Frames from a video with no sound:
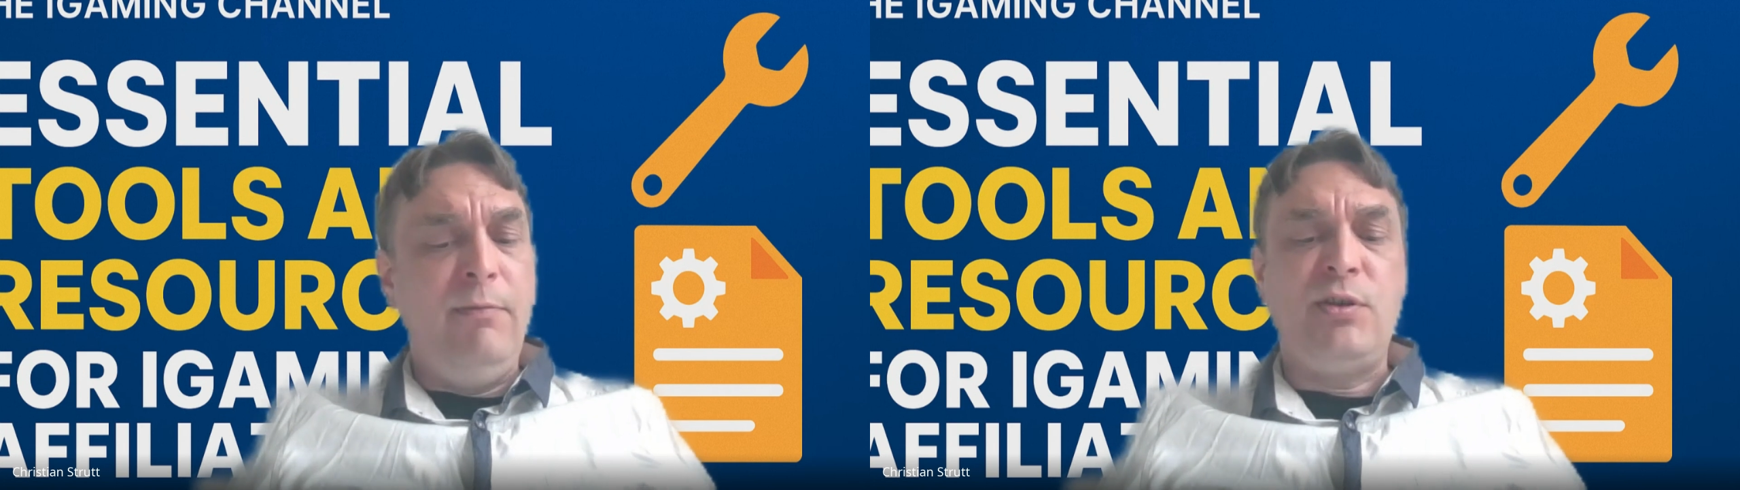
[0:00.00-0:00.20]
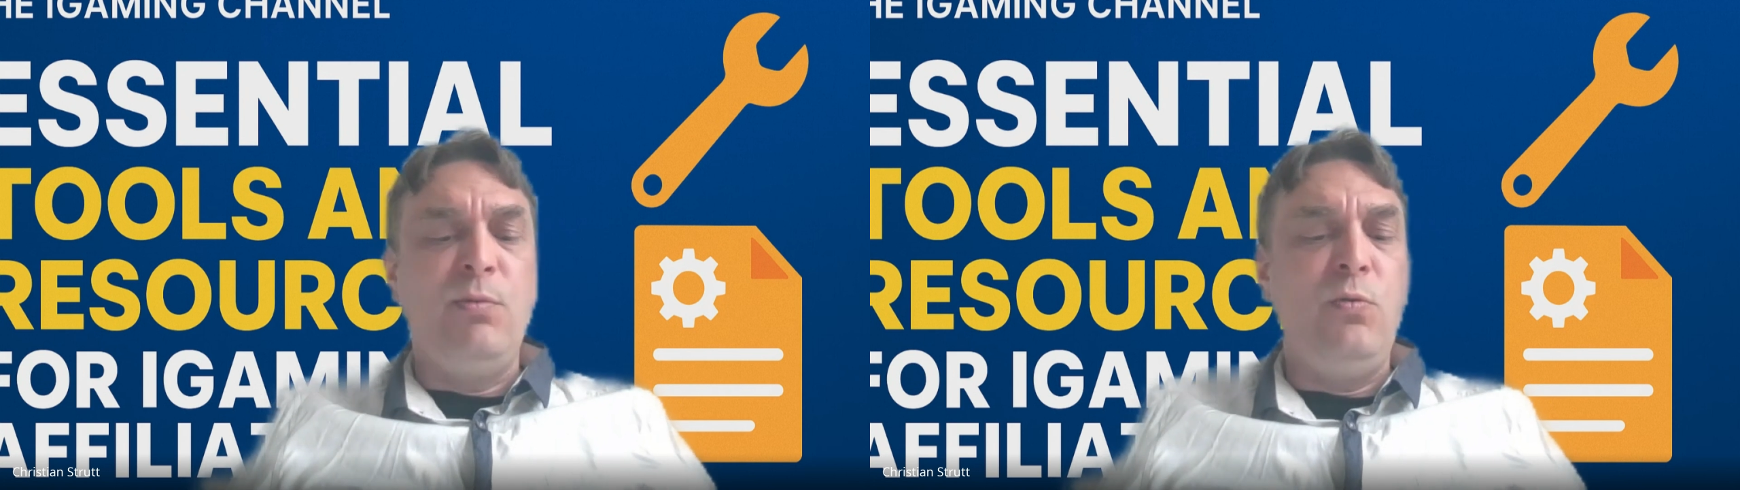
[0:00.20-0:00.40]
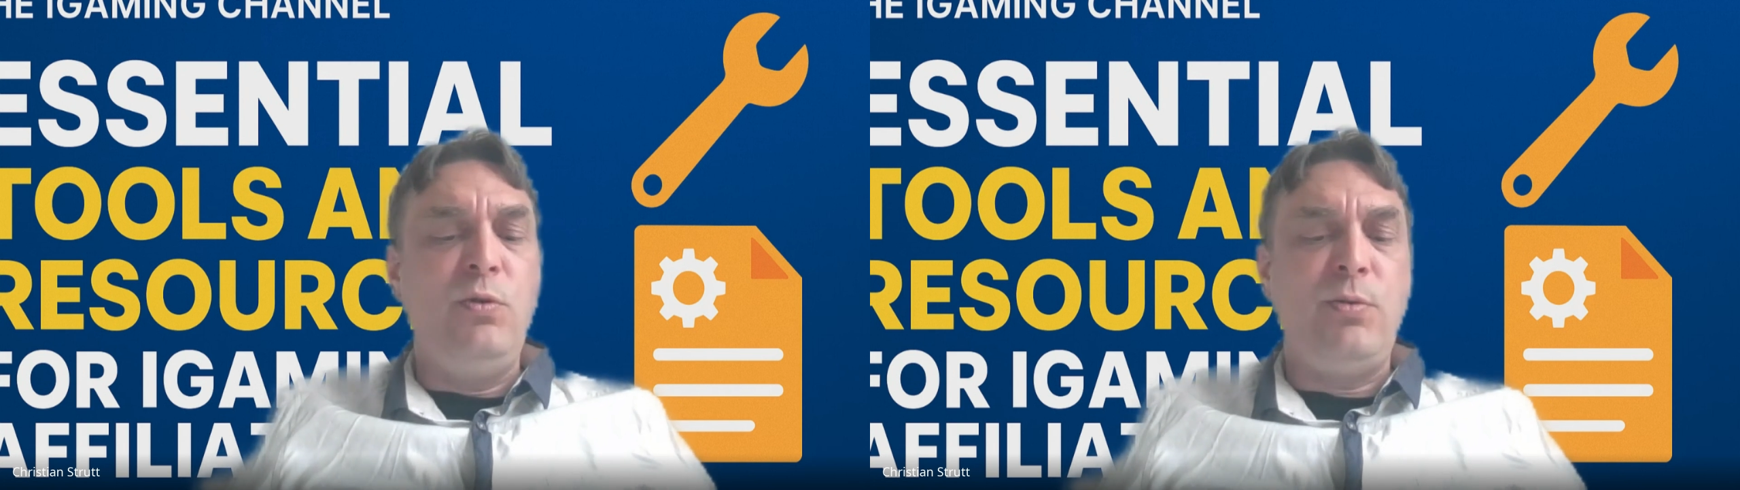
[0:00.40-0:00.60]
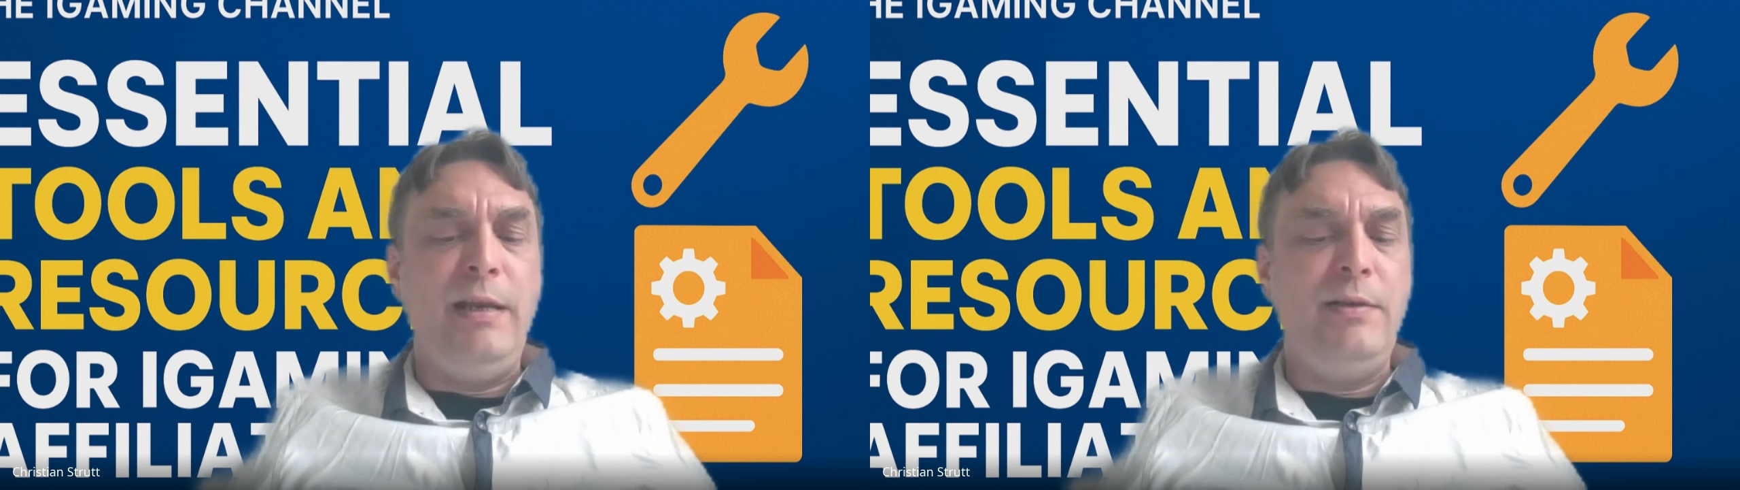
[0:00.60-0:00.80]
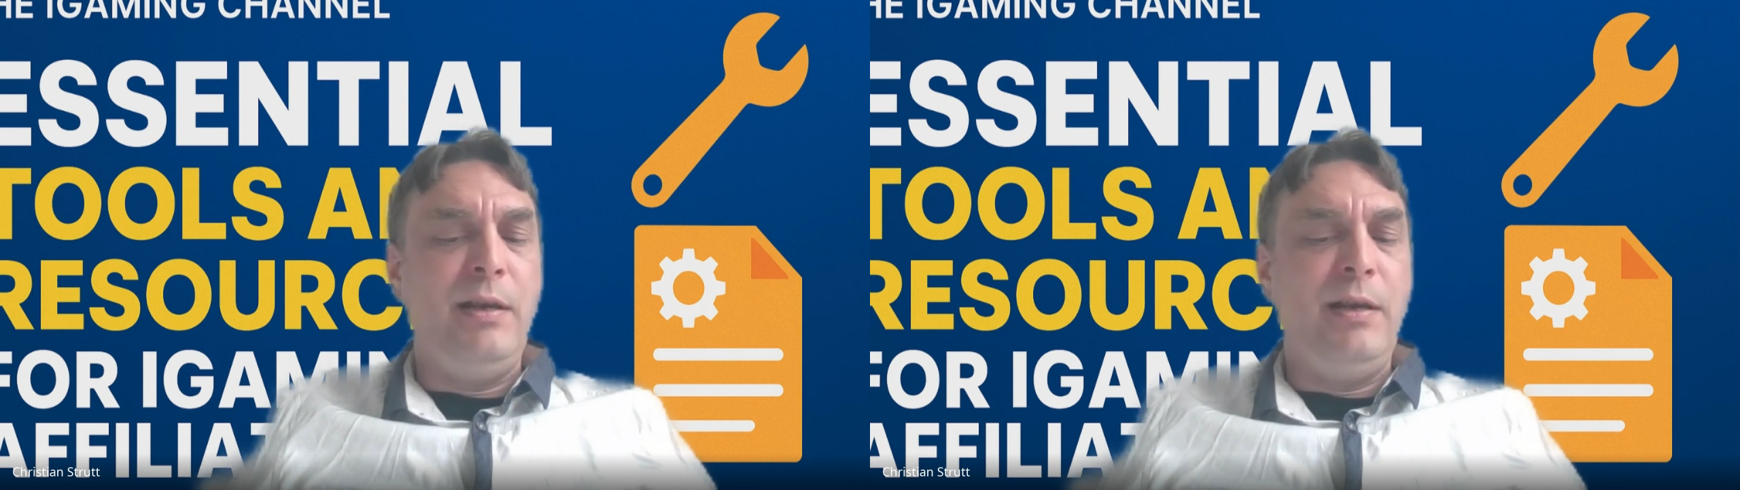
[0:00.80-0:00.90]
small tweaks